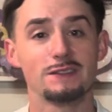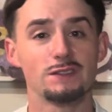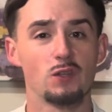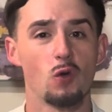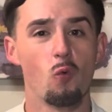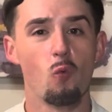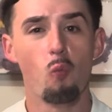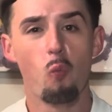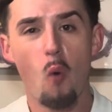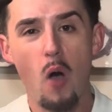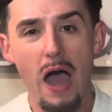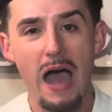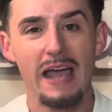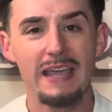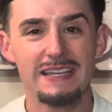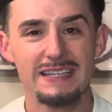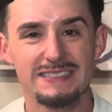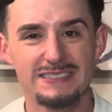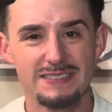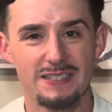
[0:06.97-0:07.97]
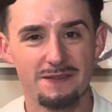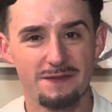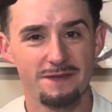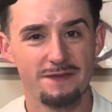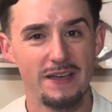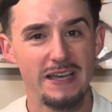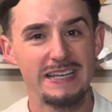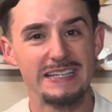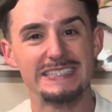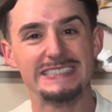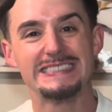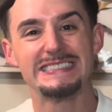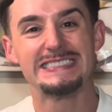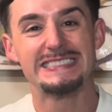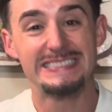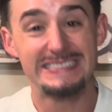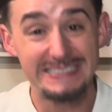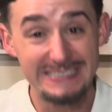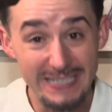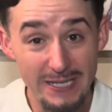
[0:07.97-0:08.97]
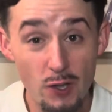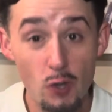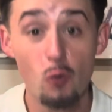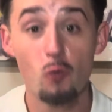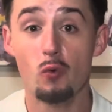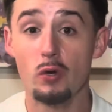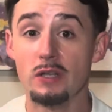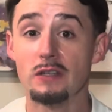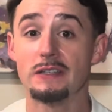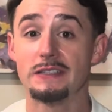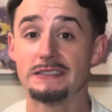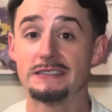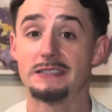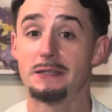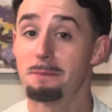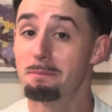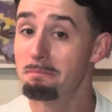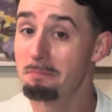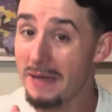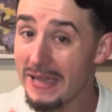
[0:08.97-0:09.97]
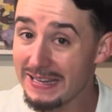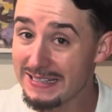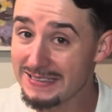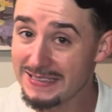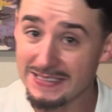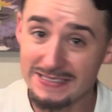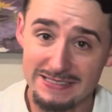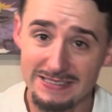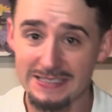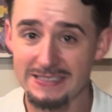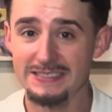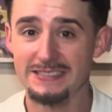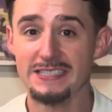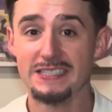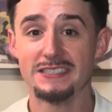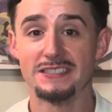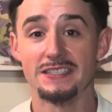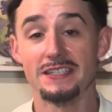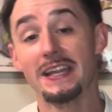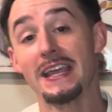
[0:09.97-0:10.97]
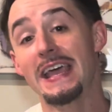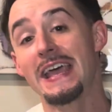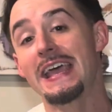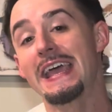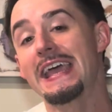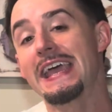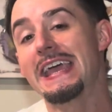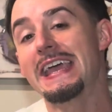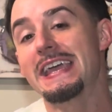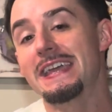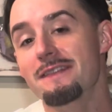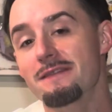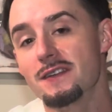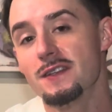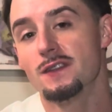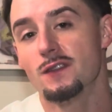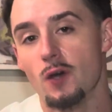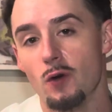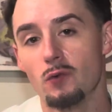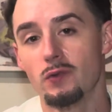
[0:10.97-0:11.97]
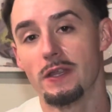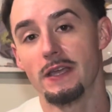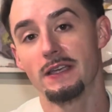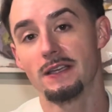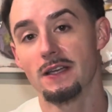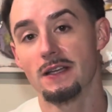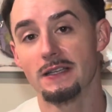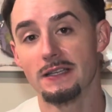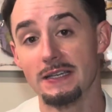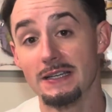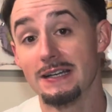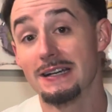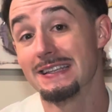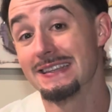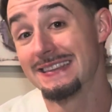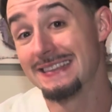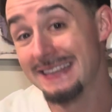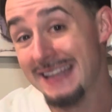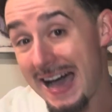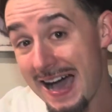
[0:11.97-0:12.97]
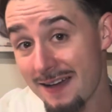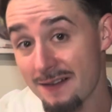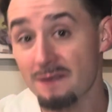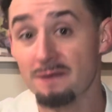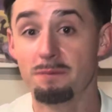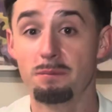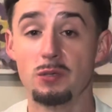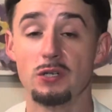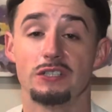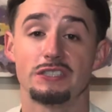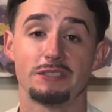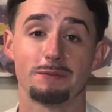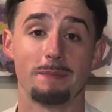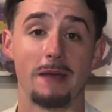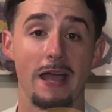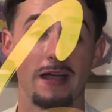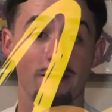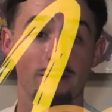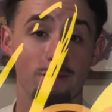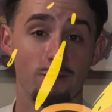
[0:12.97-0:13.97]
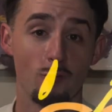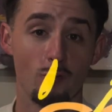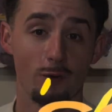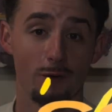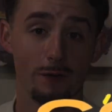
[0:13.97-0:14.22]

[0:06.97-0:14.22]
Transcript: So why is the Fed still willing to make this decision even though they could get a lot of pushback for